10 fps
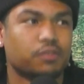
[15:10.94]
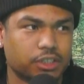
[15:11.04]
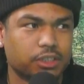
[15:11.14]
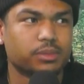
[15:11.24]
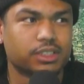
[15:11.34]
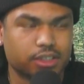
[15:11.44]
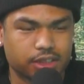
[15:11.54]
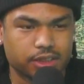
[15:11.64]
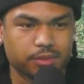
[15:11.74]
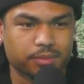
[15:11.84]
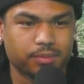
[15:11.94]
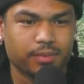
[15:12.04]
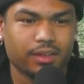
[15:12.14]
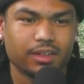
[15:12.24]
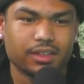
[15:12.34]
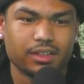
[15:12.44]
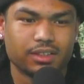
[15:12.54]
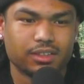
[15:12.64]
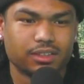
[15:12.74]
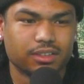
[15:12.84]
In Virginia Beach, yeah.
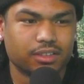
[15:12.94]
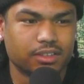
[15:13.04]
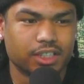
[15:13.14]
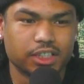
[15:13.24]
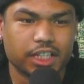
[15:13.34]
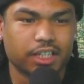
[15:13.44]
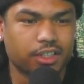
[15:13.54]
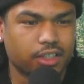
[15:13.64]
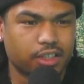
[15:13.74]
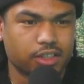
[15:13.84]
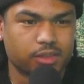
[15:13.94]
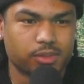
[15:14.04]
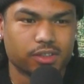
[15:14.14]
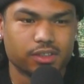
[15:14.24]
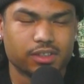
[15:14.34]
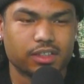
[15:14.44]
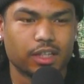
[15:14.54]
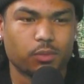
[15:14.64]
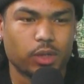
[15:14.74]
DJing in clubs, then